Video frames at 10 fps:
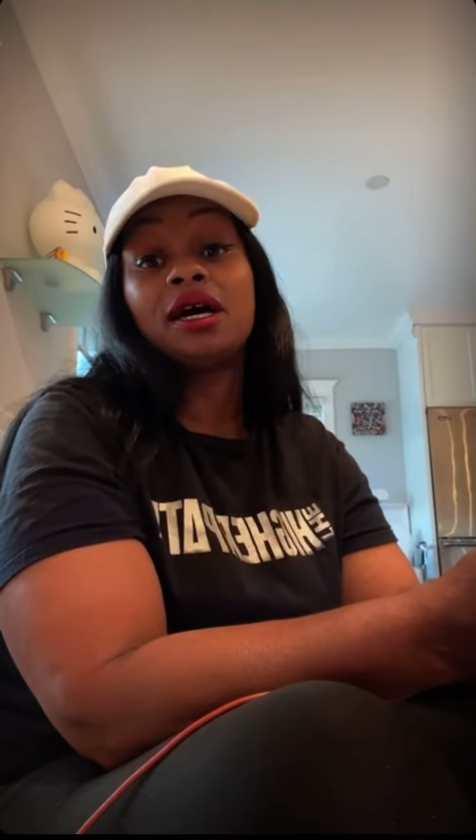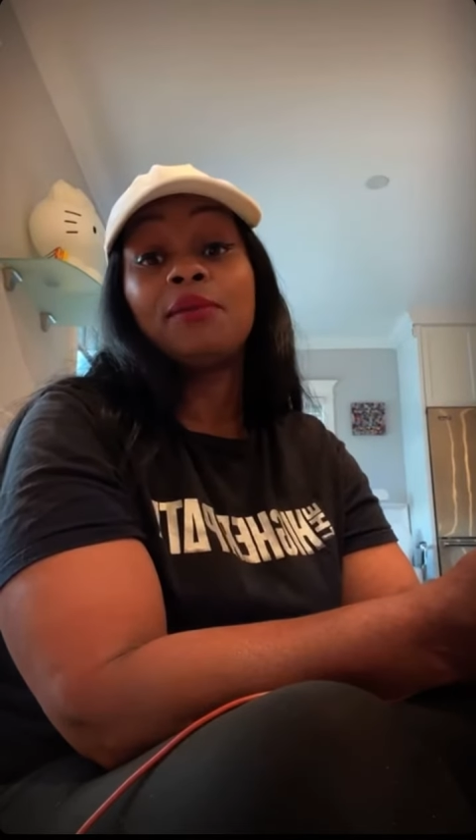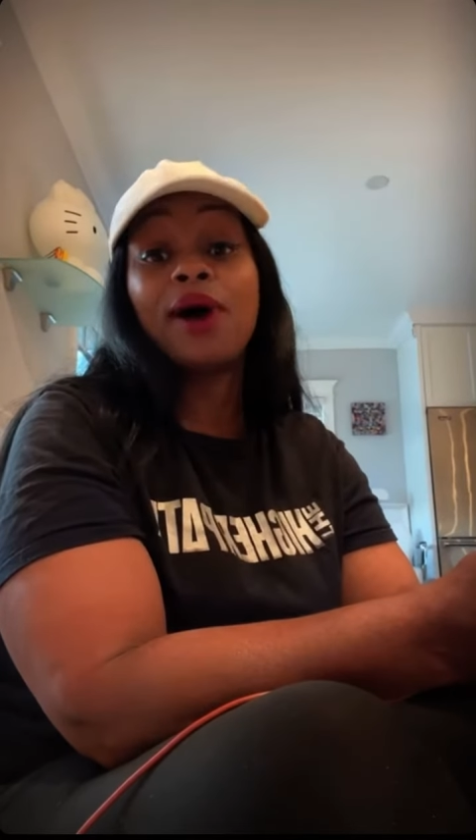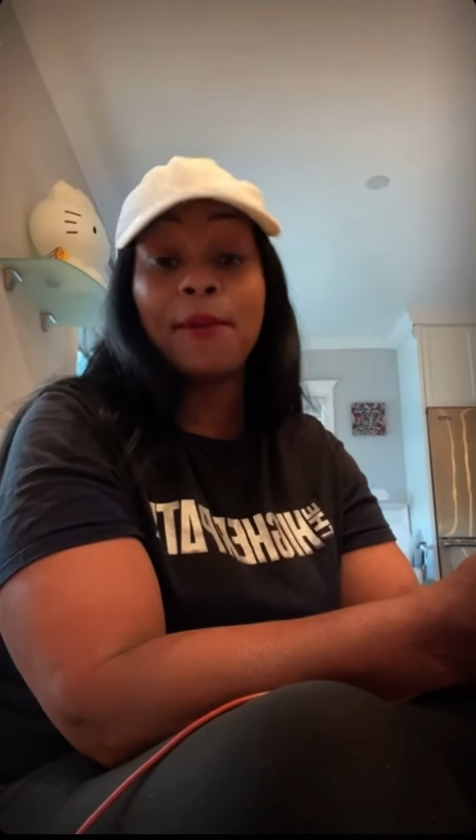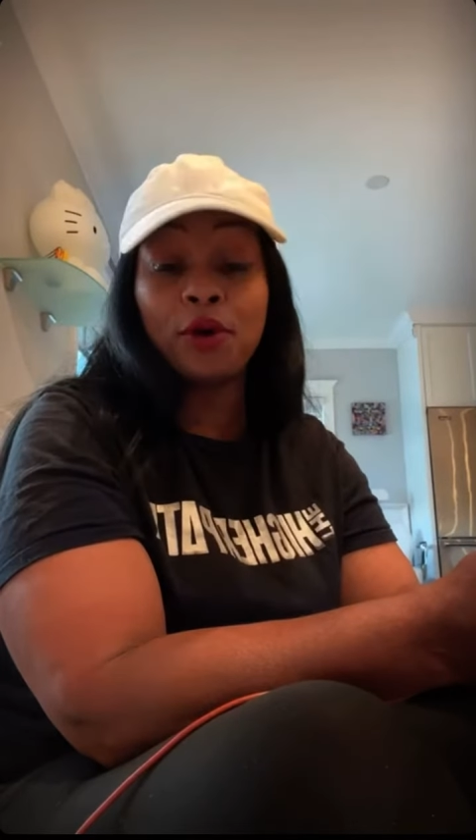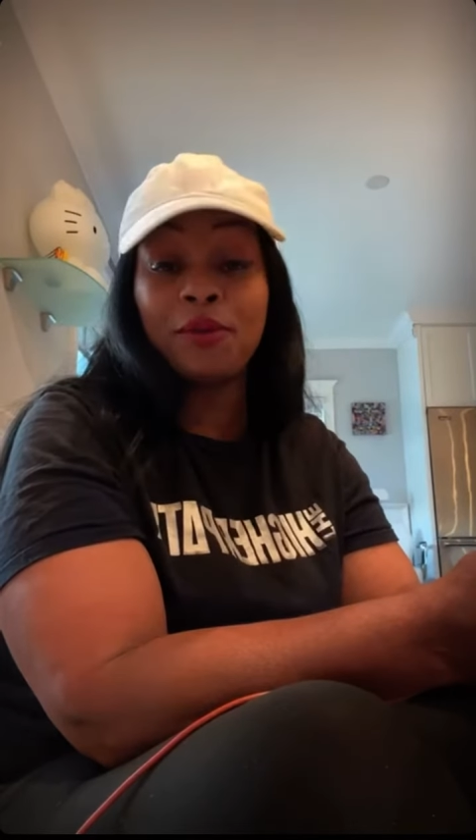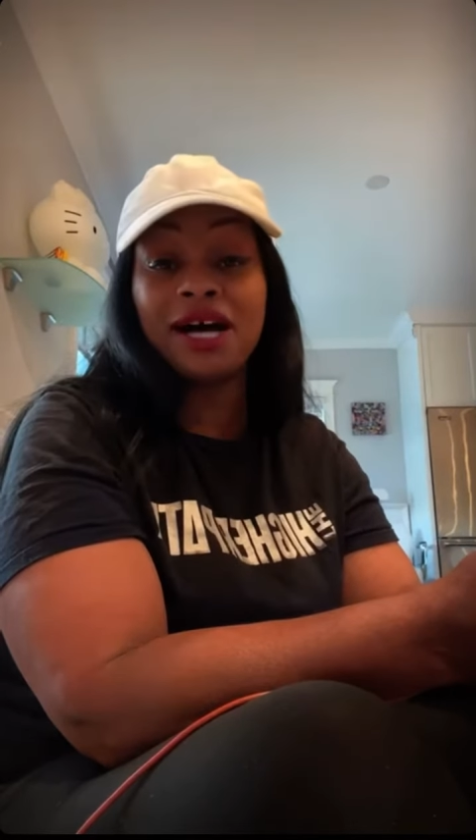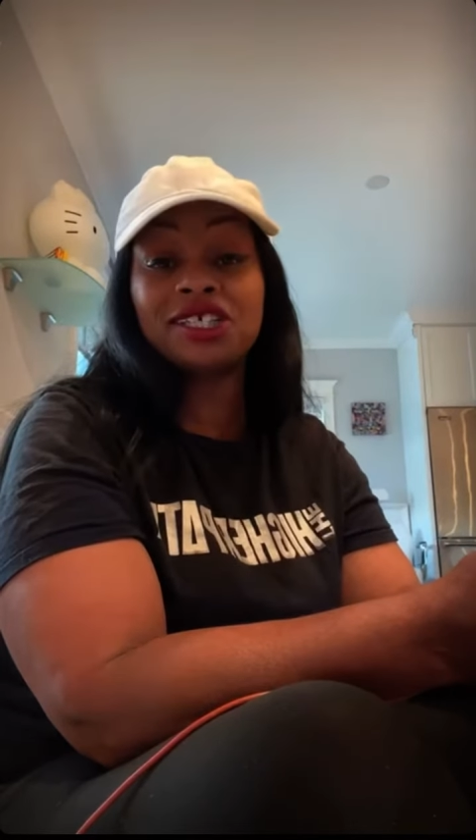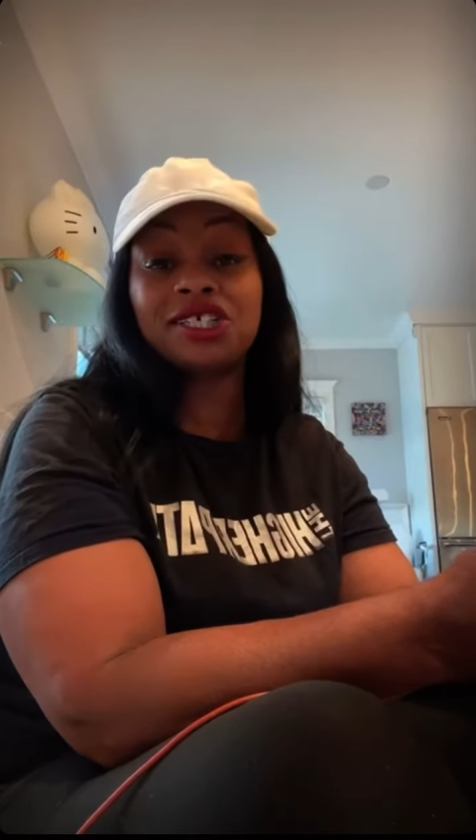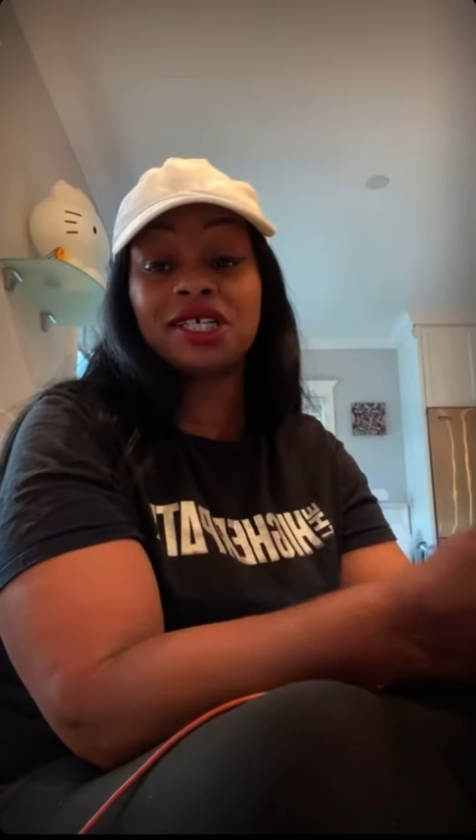Pop on my
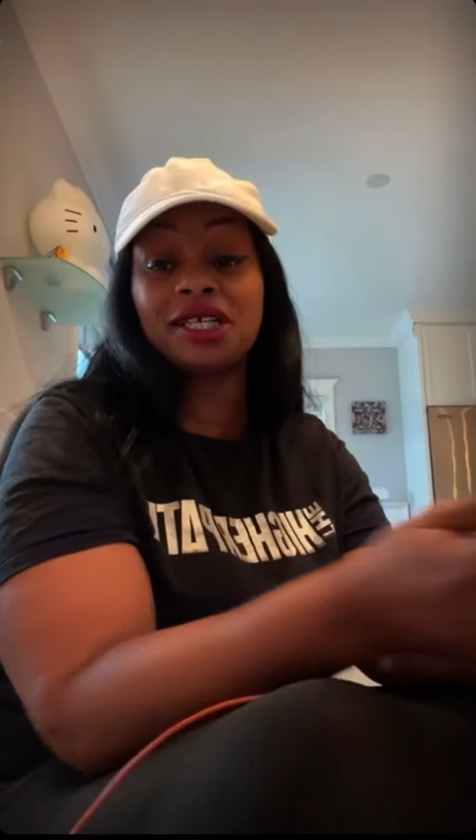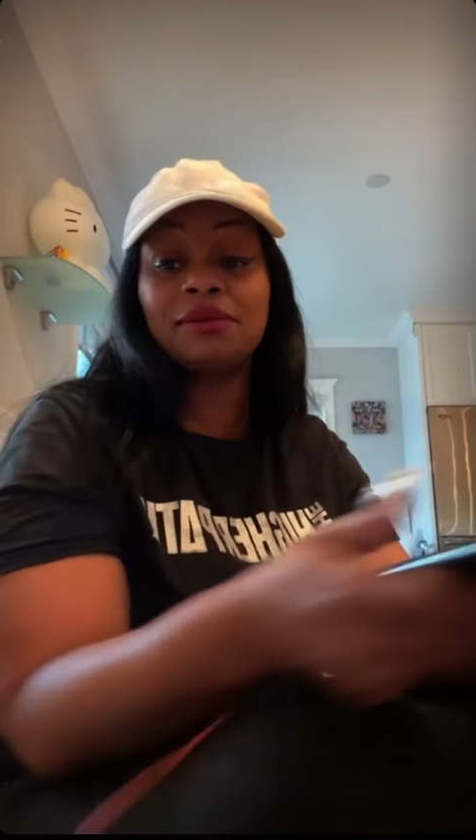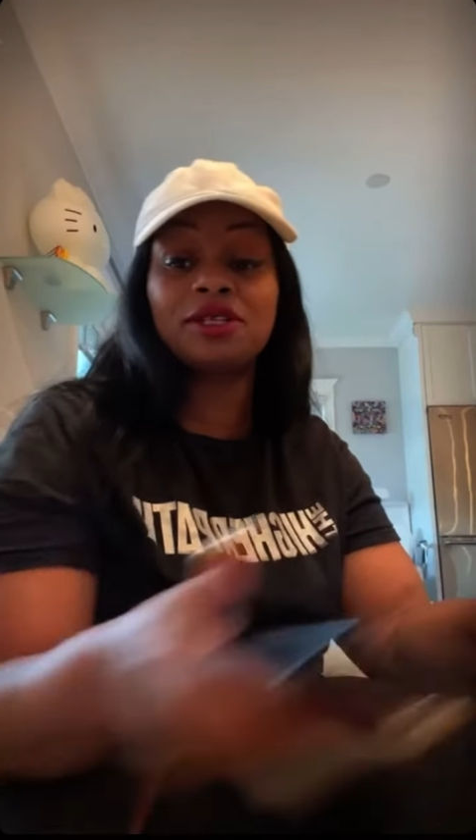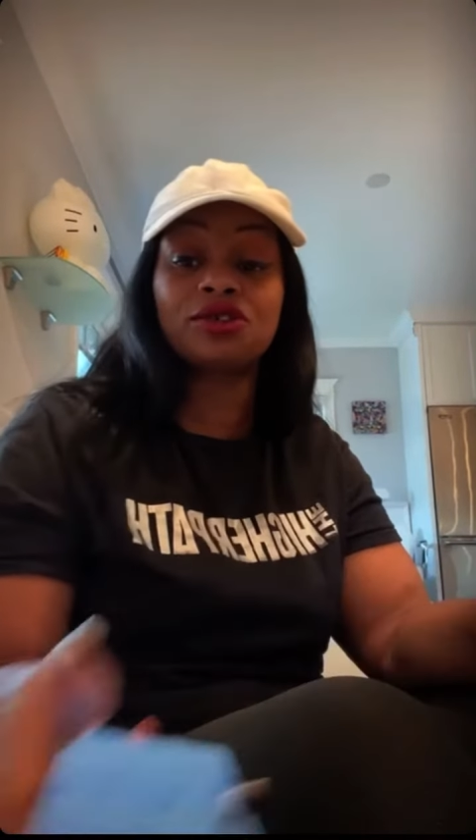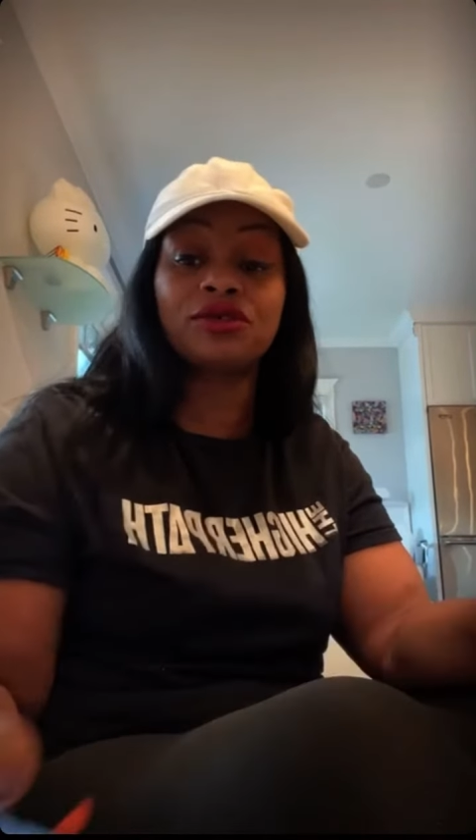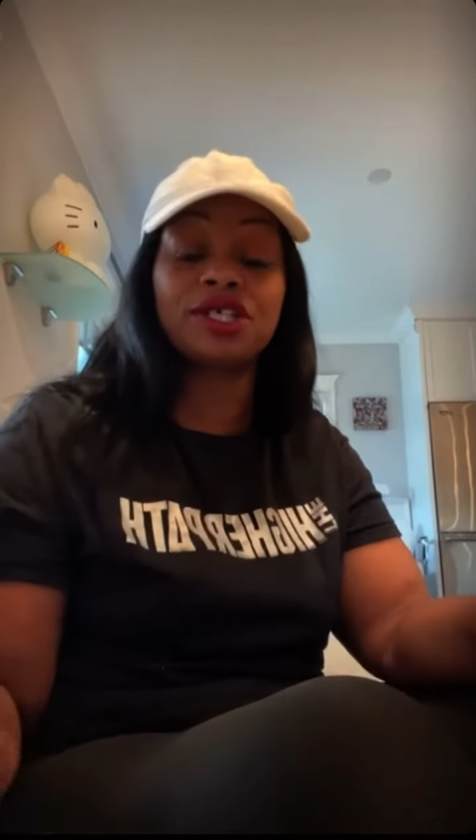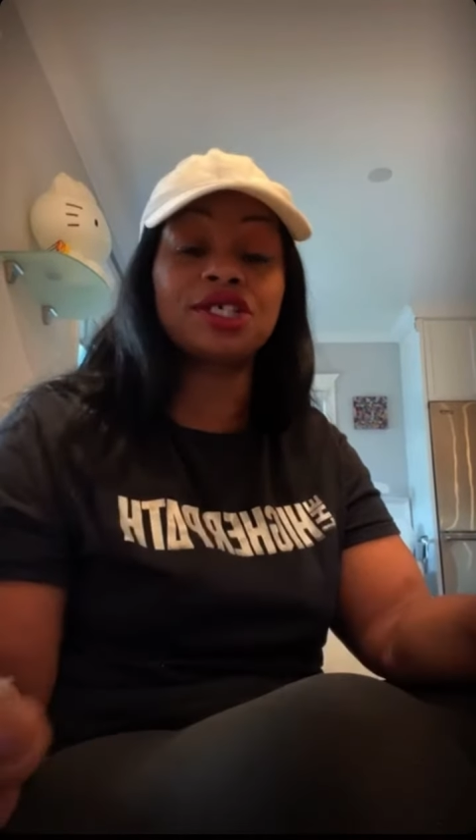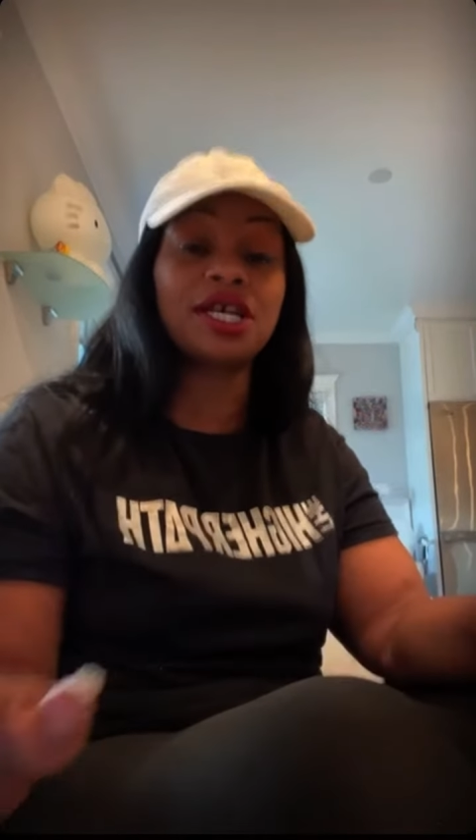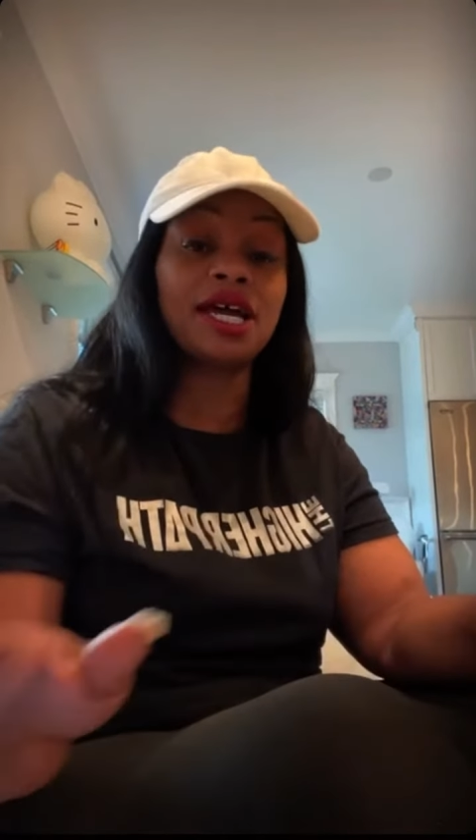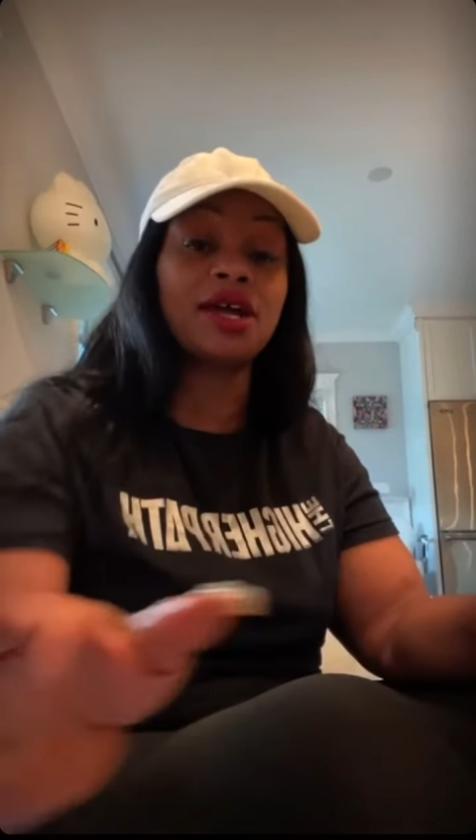shit. Let me scream
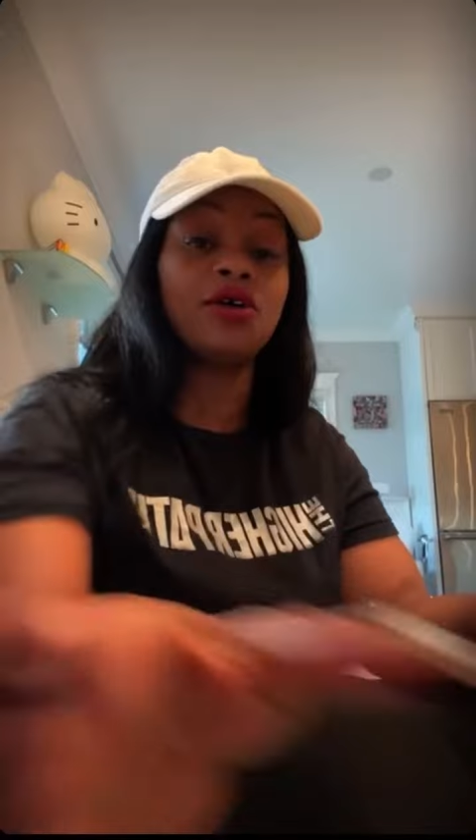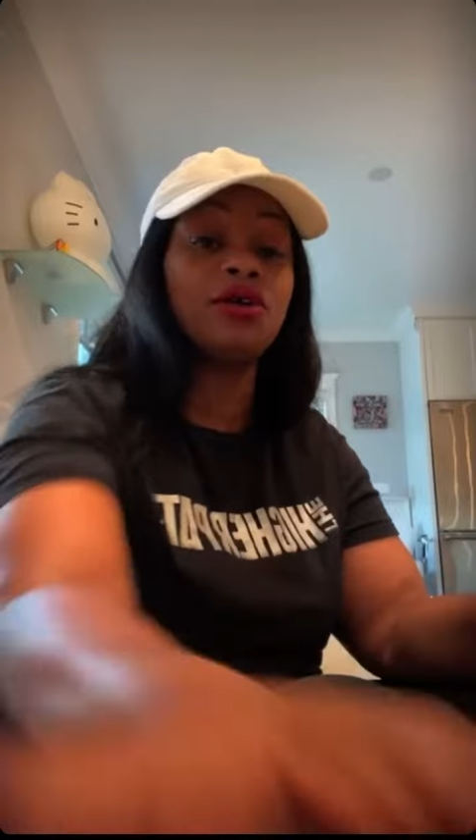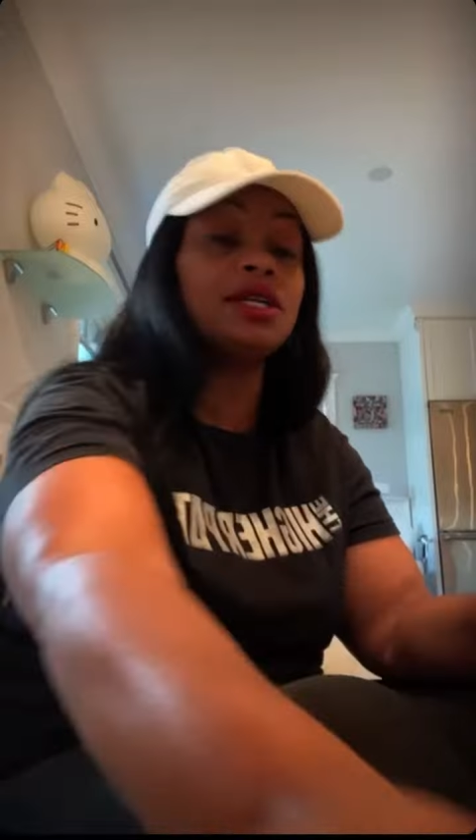at all these